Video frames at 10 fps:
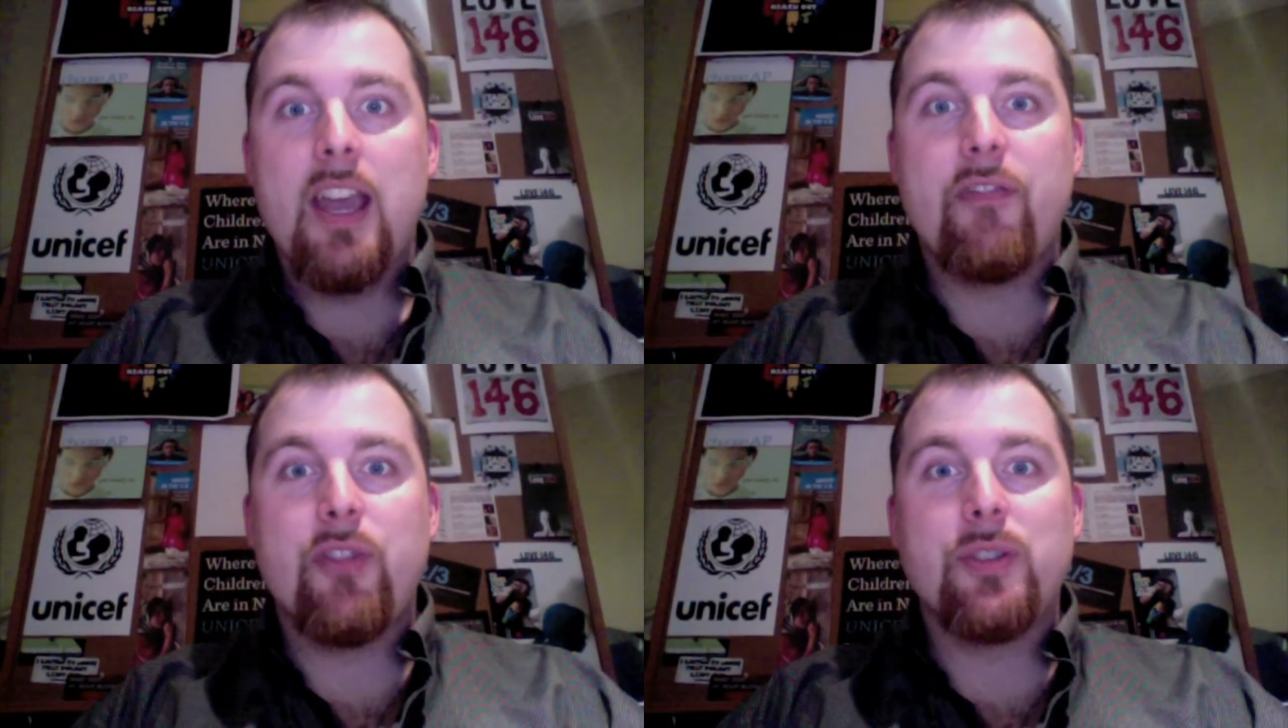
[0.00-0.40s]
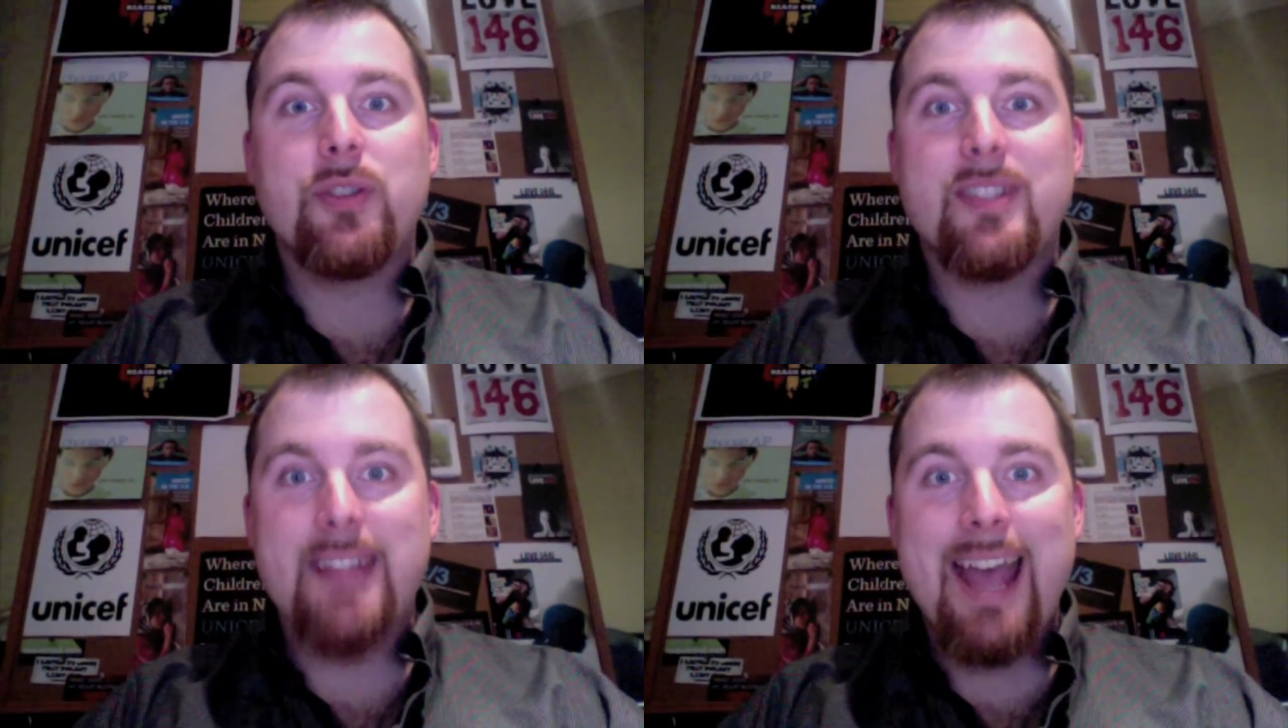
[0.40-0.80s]
if your
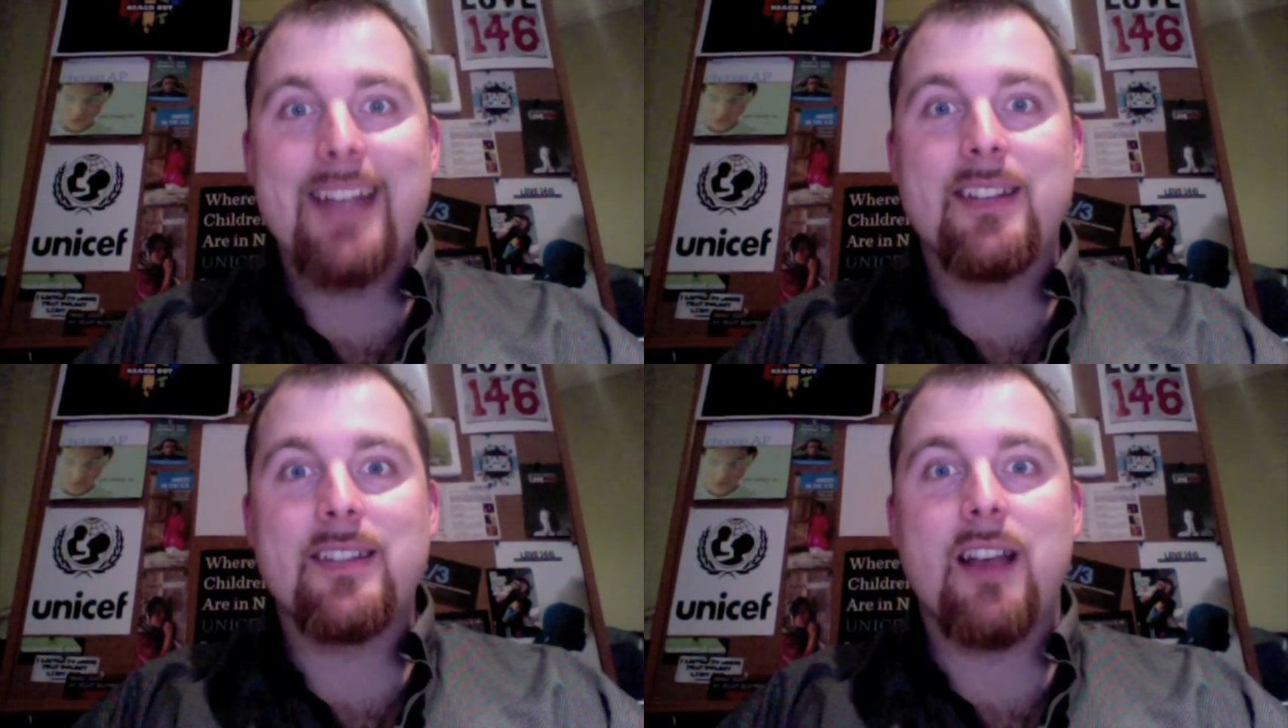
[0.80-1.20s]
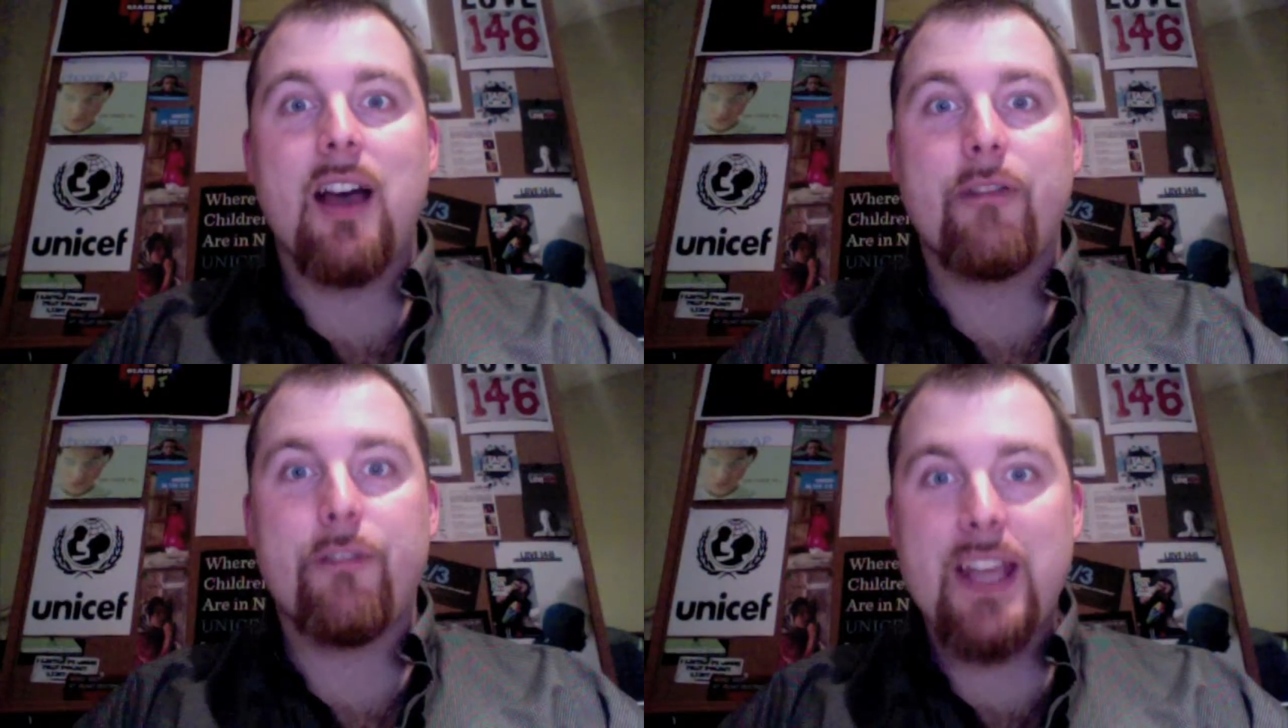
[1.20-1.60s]
status
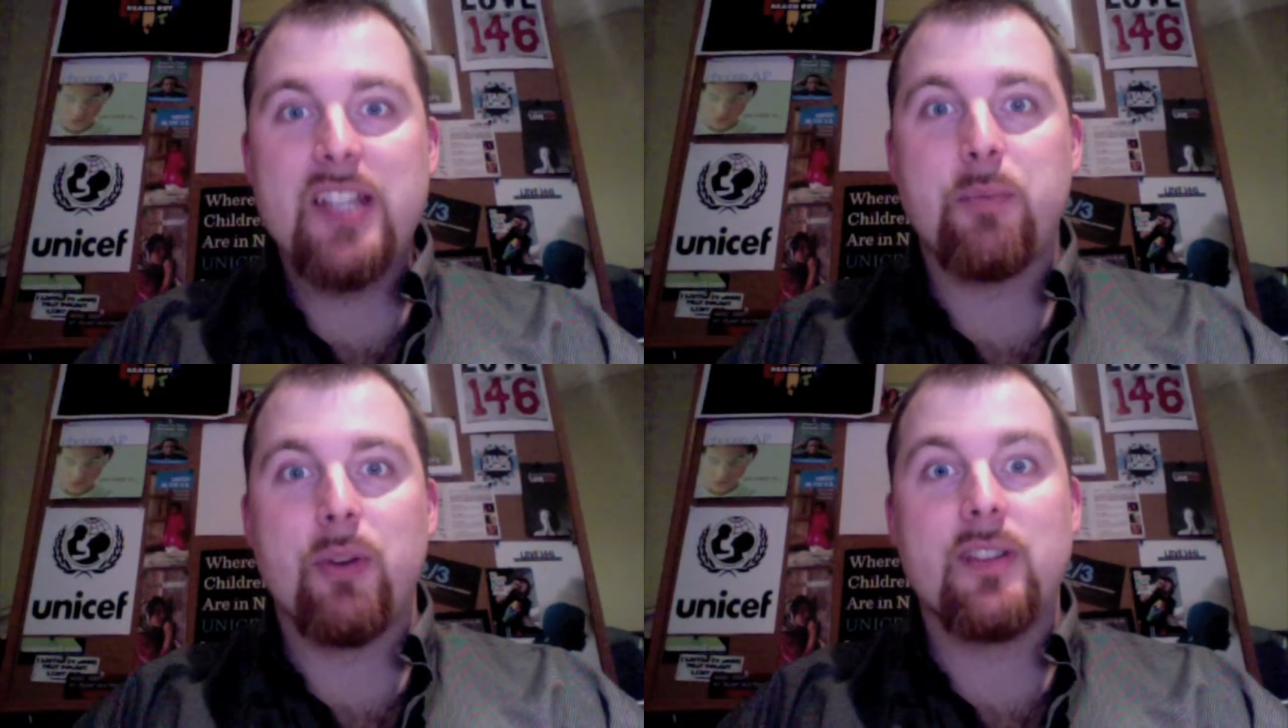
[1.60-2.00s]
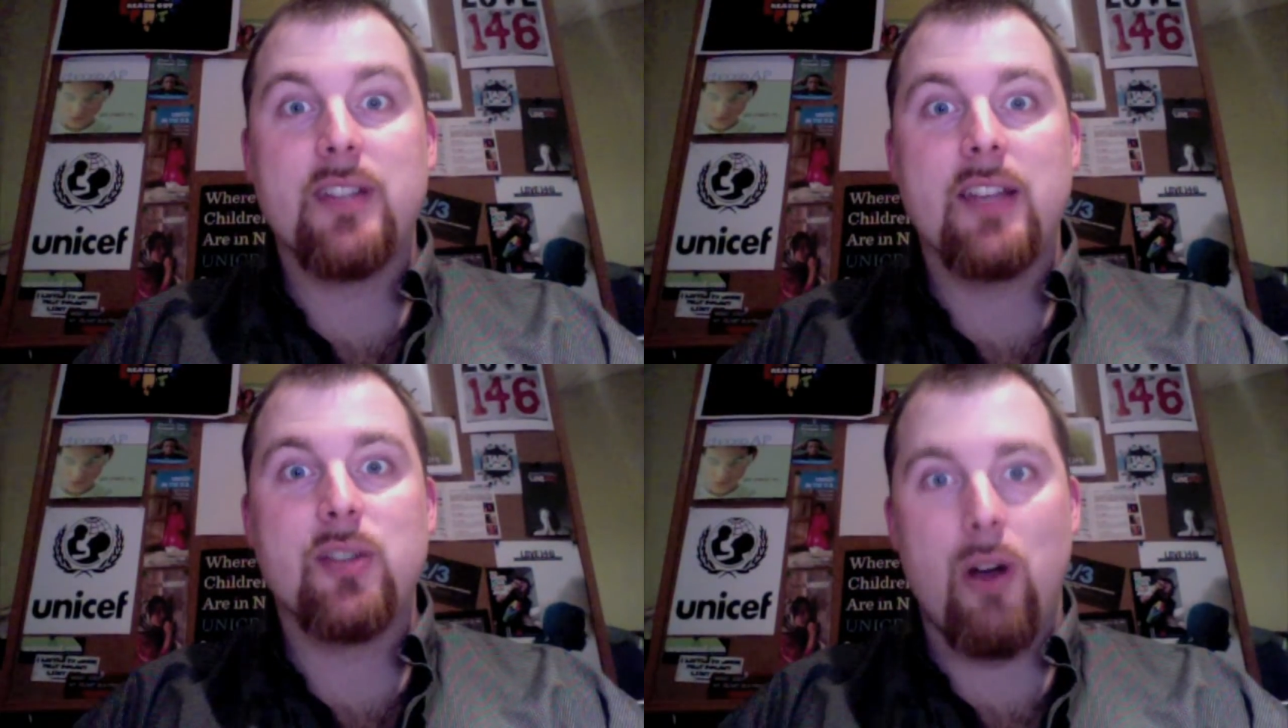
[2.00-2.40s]
on Facebook
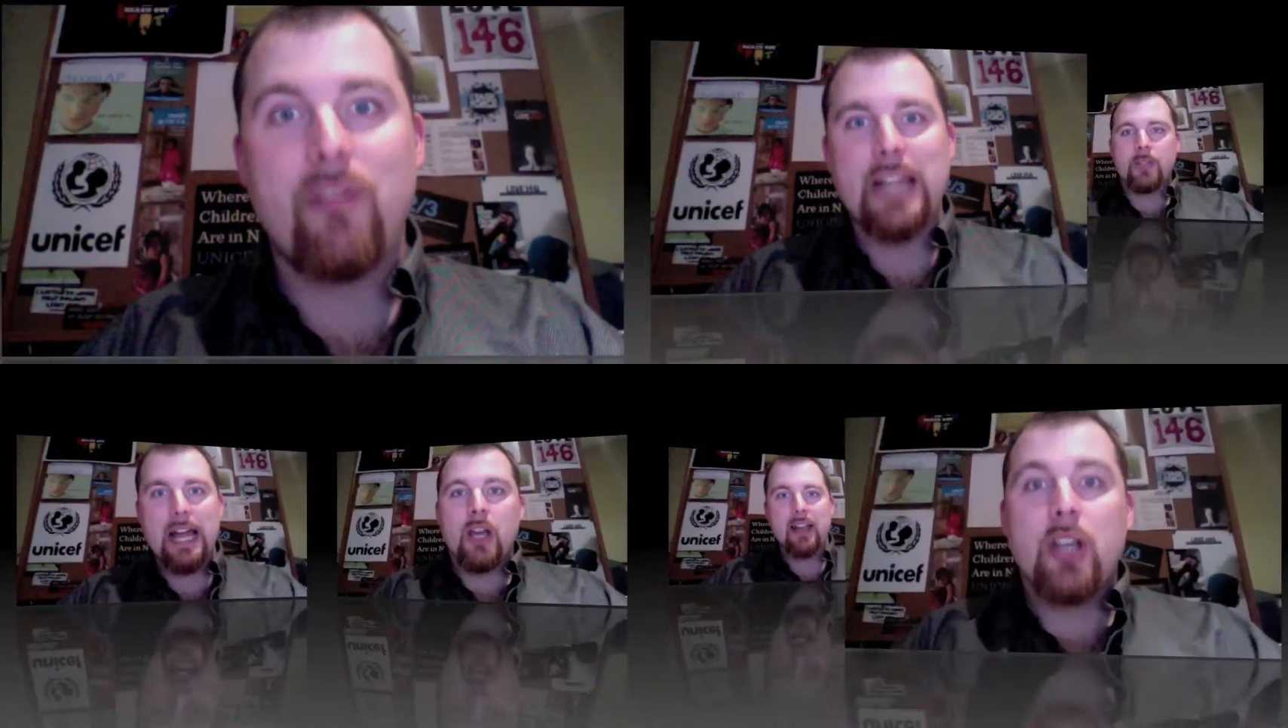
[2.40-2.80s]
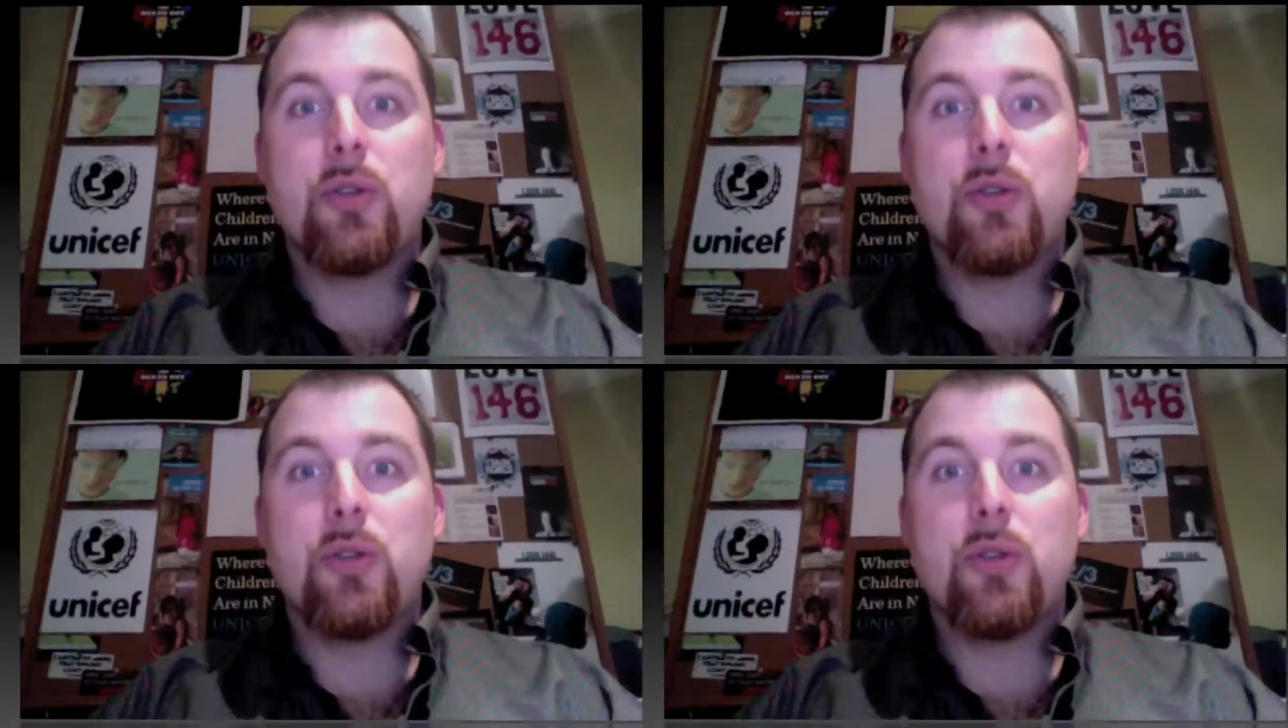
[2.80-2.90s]
says offline.